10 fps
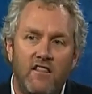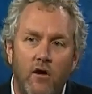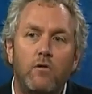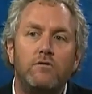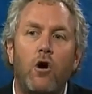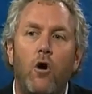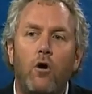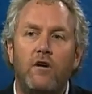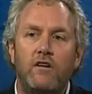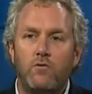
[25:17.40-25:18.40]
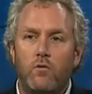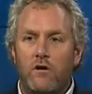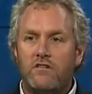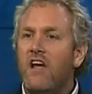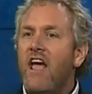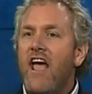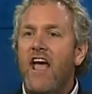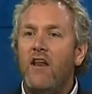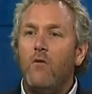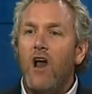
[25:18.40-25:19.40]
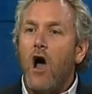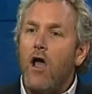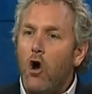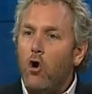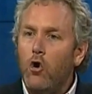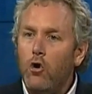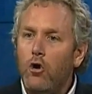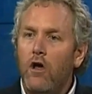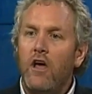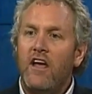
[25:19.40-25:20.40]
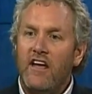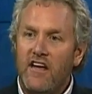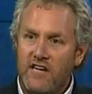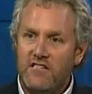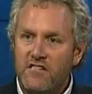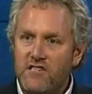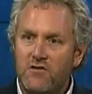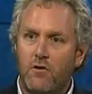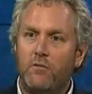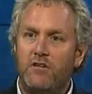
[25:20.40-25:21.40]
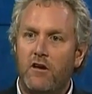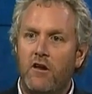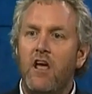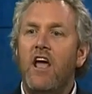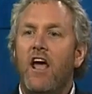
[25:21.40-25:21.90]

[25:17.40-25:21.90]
Those are his words. And when I heard his description